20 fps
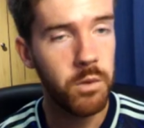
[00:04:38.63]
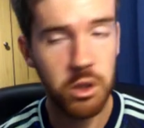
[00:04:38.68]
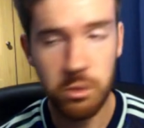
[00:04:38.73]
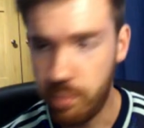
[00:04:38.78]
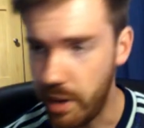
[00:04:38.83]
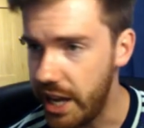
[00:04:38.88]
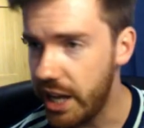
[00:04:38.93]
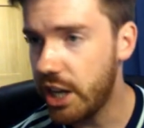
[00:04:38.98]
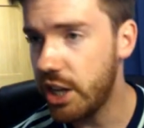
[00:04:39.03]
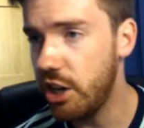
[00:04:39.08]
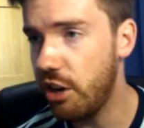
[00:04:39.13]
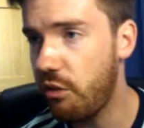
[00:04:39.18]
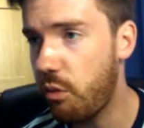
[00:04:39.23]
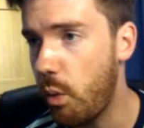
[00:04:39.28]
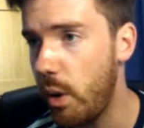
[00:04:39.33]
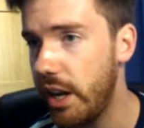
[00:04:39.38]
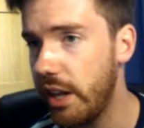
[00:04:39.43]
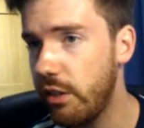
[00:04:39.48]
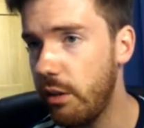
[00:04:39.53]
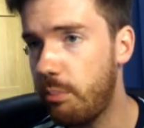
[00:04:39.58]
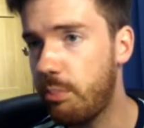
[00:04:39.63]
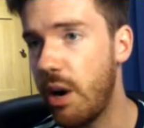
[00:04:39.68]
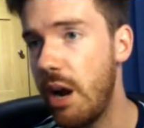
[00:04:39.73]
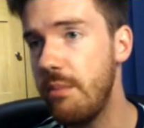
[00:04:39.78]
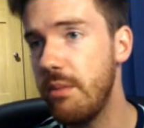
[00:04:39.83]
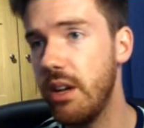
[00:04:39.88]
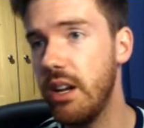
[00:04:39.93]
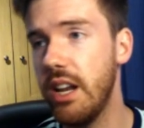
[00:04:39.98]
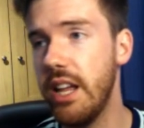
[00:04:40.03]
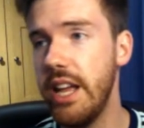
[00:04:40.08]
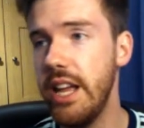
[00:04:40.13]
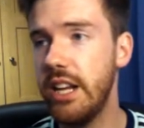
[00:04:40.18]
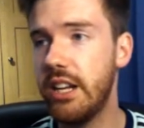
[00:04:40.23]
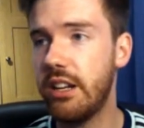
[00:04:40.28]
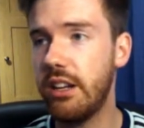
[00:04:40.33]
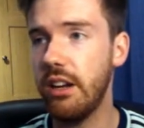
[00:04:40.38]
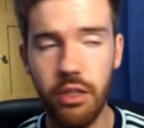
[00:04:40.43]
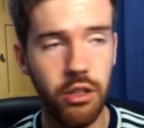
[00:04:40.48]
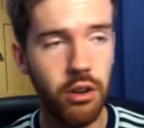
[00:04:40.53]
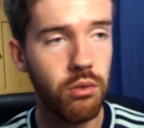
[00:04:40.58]
Speaking of winning the Premier
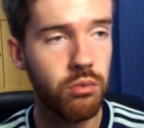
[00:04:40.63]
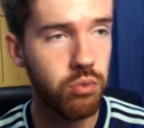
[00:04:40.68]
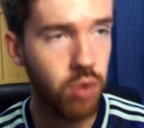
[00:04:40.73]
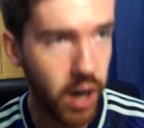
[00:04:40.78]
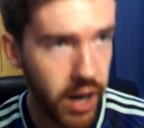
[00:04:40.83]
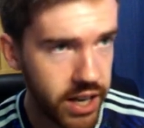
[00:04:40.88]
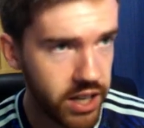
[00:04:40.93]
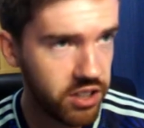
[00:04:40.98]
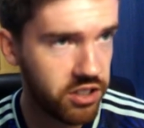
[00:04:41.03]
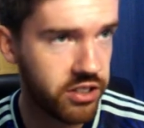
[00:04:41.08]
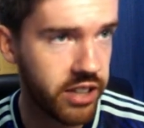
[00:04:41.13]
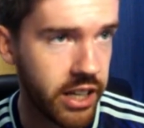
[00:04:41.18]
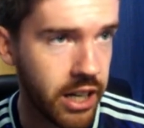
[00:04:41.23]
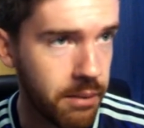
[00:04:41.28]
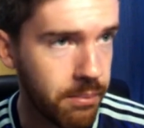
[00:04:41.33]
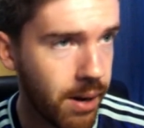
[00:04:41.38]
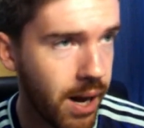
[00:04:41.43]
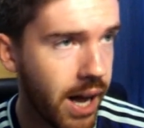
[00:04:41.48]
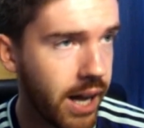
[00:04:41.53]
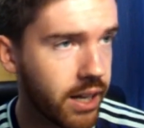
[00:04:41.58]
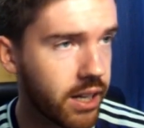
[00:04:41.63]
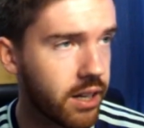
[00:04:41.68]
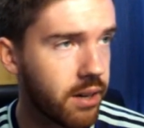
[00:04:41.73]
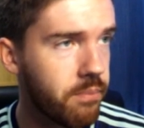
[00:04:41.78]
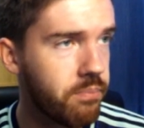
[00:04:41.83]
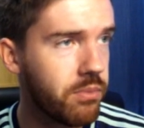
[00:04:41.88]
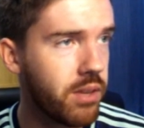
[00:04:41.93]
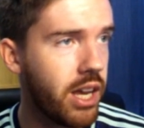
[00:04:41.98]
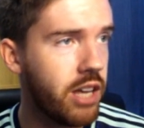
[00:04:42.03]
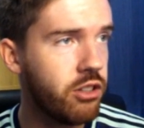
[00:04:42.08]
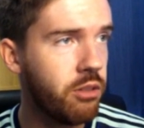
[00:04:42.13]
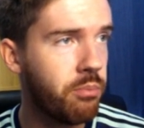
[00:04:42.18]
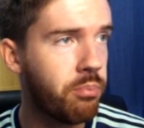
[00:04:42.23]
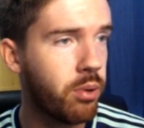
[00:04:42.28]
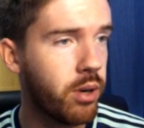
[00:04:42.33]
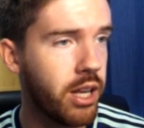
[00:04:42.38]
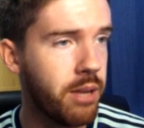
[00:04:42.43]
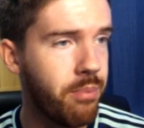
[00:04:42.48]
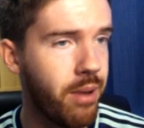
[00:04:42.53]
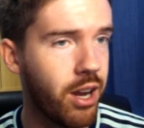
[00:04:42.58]
League, the right centre back is a
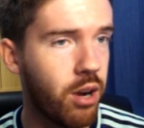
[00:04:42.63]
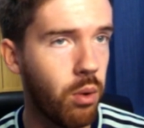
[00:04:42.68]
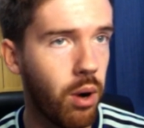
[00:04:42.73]
pretty big